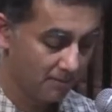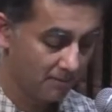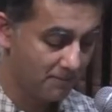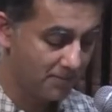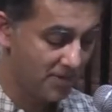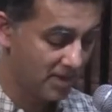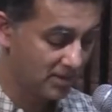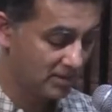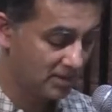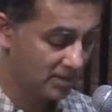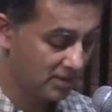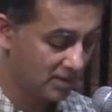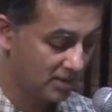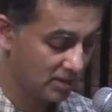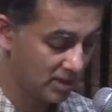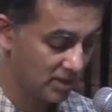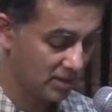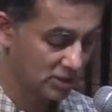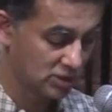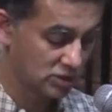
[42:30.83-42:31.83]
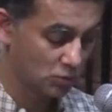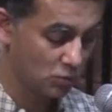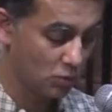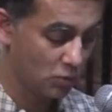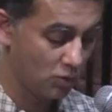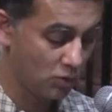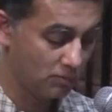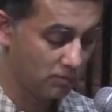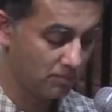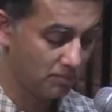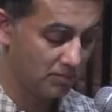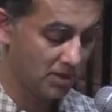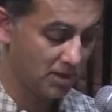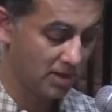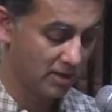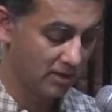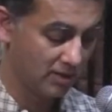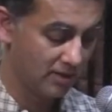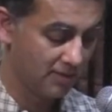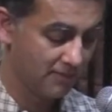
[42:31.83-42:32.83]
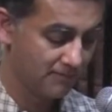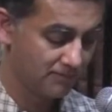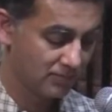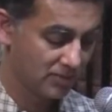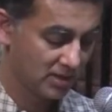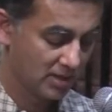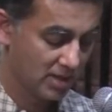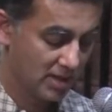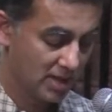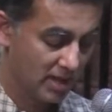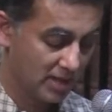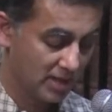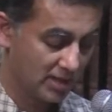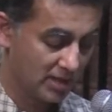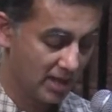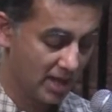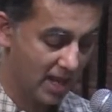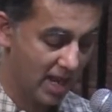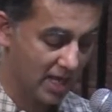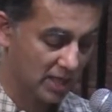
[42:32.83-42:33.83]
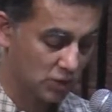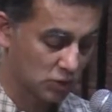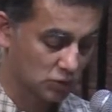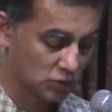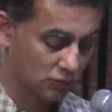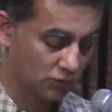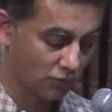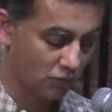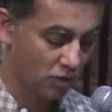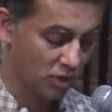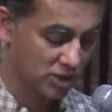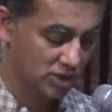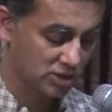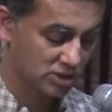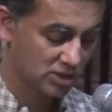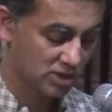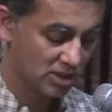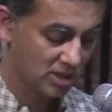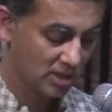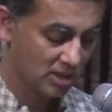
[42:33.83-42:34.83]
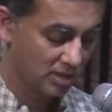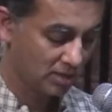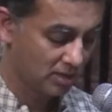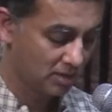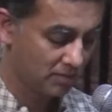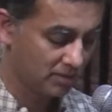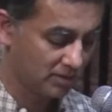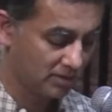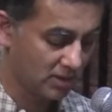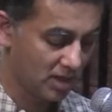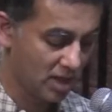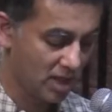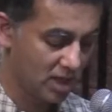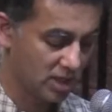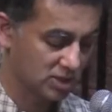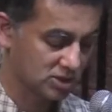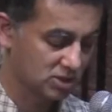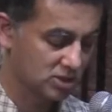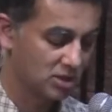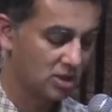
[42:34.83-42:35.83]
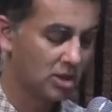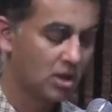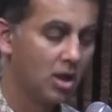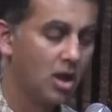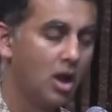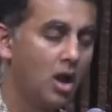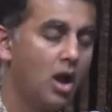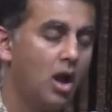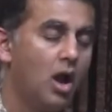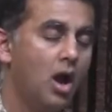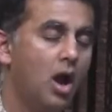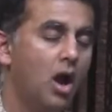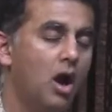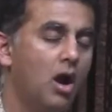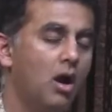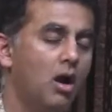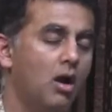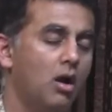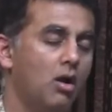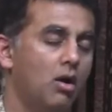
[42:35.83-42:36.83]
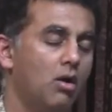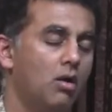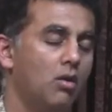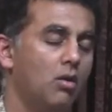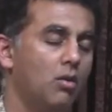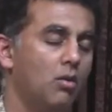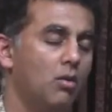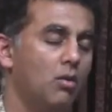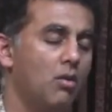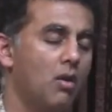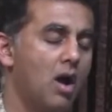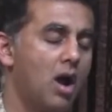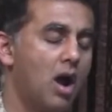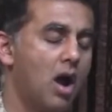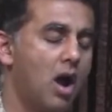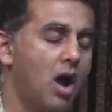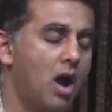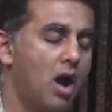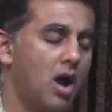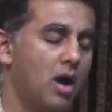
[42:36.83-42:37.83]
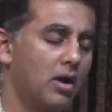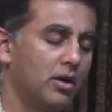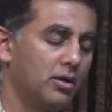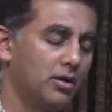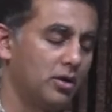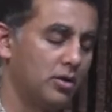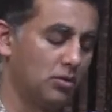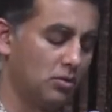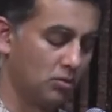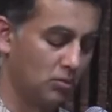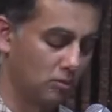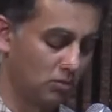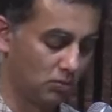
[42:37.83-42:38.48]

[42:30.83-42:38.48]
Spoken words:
bathed in his own blood. In an anguished voice, Kabanda asked, "Who are you?"